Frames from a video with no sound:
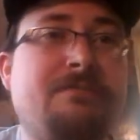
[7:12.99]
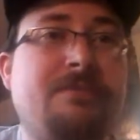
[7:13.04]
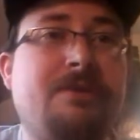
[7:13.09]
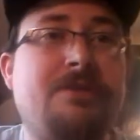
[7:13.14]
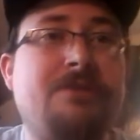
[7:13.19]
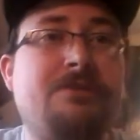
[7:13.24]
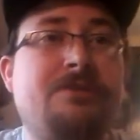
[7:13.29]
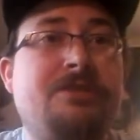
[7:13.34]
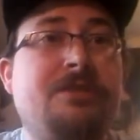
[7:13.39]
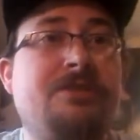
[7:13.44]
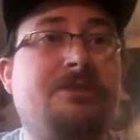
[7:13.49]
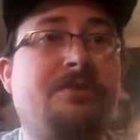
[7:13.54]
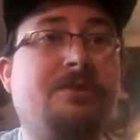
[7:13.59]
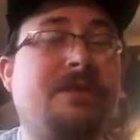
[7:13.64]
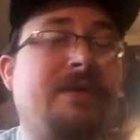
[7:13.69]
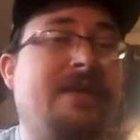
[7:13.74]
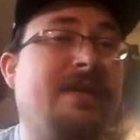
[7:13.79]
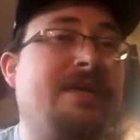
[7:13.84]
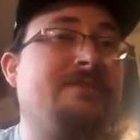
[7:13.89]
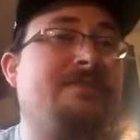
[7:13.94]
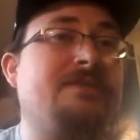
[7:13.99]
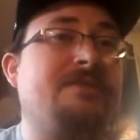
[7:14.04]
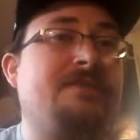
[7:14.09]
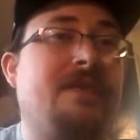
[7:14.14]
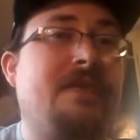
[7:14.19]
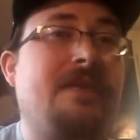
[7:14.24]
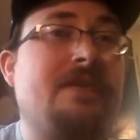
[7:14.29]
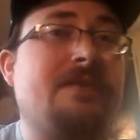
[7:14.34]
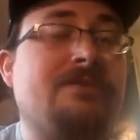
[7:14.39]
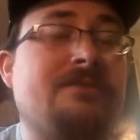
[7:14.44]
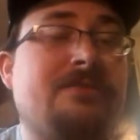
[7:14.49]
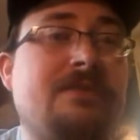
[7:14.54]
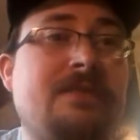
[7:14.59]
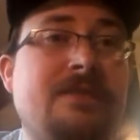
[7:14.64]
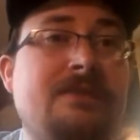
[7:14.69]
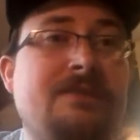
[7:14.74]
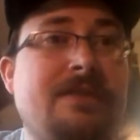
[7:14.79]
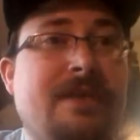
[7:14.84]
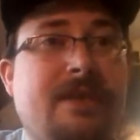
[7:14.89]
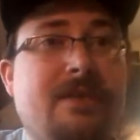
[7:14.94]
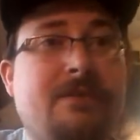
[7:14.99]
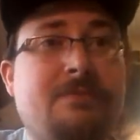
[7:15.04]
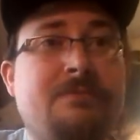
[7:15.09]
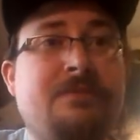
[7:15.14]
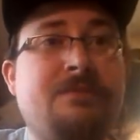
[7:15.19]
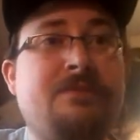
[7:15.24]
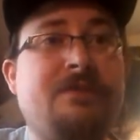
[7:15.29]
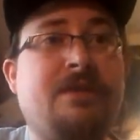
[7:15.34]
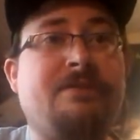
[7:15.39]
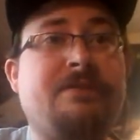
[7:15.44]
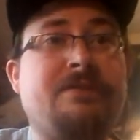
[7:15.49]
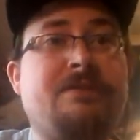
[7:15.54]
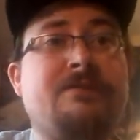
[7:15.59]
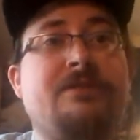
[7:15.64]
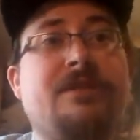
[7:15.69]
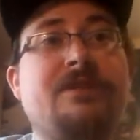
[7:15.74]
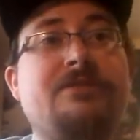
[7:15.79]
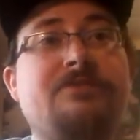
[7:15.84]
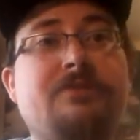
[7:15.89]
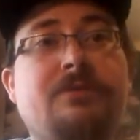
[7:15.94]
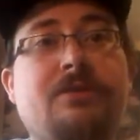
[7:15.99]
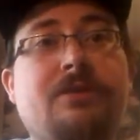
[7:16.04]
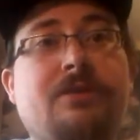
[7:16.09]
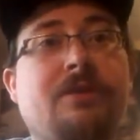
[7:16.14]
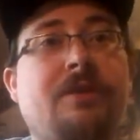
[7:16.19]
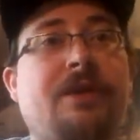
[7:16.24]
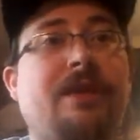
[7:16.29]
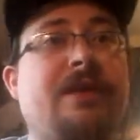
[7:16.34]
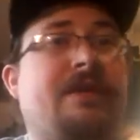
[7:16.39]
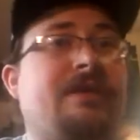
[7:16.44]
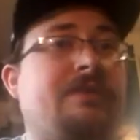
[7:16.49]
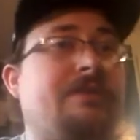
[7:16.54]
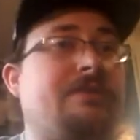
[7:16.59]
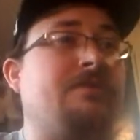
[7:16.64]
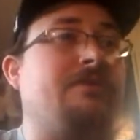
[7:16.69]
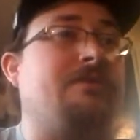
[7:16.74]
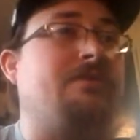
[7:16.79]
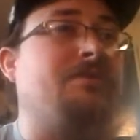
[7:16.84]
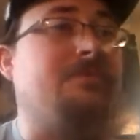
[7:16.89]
but she already has the eggs, and it's Adam that's having sex with her, and